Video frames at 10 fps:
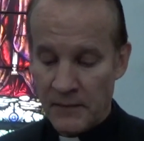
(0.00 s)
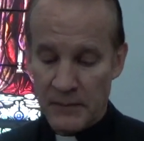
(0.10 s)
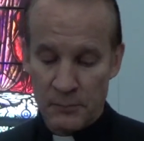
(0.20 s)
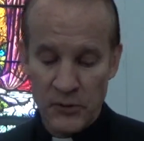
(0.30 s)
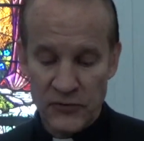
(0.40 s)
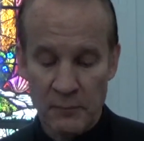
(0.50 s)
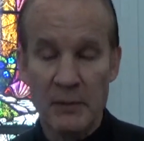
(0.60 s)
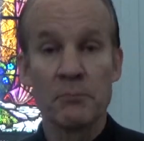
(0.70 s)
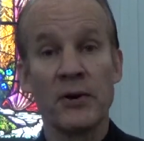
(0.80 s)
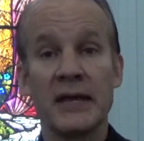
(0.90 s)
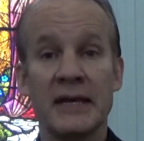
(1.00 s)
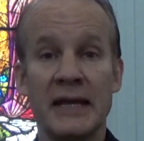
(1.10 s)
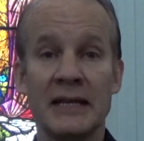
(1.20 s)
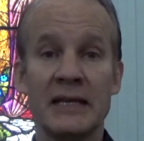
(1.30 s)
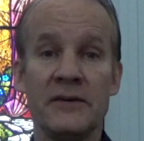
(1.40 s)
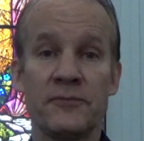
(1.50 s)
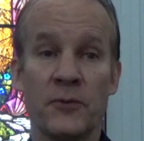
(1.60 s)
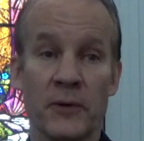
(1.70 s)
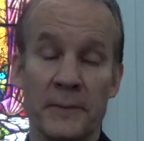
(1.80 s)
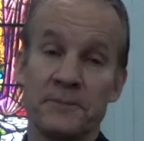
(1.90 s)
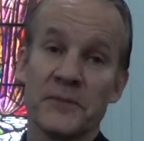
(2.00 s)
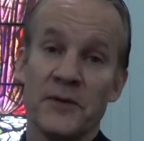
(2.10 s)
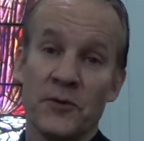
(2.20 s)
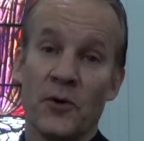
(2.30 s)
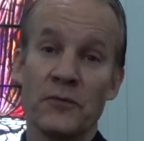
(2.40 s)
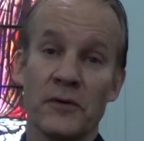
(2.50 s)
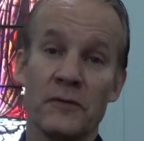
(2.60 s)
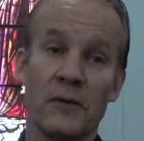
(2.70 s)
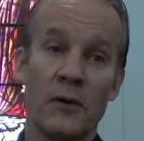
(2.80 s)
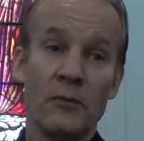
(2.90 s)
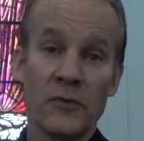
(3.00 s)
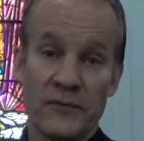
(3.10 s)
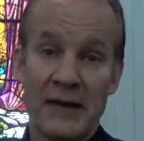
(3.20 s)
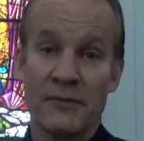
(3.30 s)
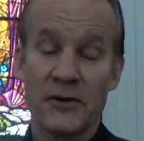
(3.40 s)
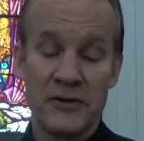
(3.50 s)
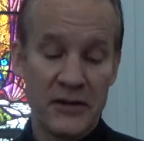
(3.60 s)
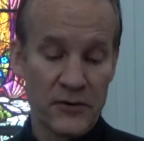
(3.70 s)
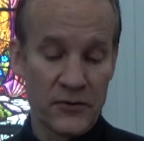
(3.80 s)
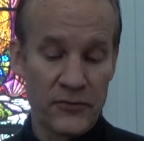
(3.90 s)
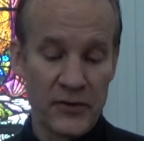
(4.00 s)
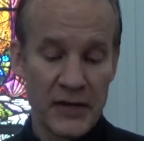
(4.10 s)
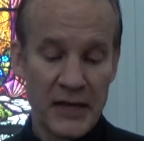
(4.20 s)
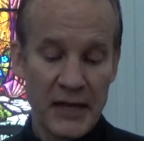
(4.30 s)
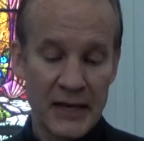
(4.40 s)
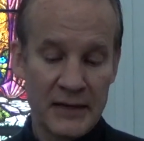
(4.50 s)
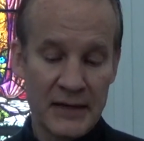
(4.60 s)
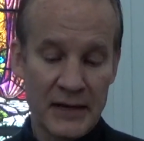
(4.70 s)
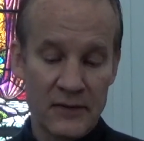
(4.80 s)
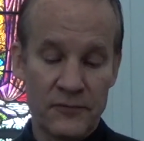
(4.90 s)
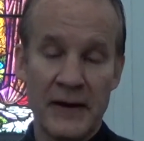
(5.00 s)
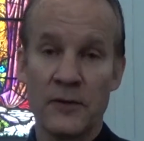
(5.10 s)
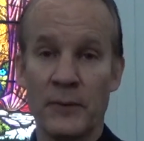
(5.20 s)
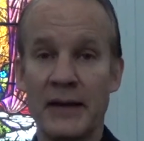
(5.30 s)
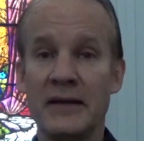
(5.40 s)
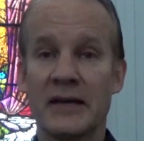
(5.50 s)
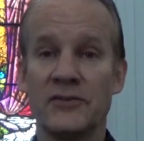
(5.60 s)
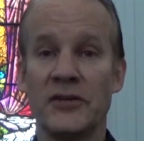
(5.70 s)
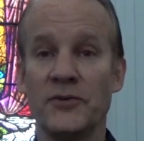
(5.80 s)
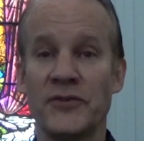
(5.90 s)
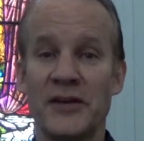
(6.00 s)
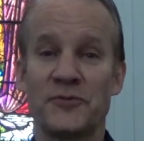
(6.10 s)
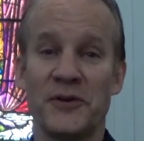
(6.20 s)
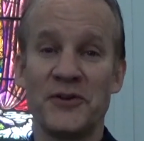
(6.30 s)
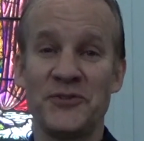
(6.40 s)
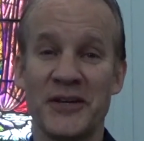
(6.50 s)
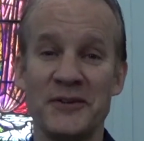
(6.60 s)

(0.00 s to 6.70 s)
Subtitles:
priests have been praying in Italy for over 500 years. And Father Randy continues that tradition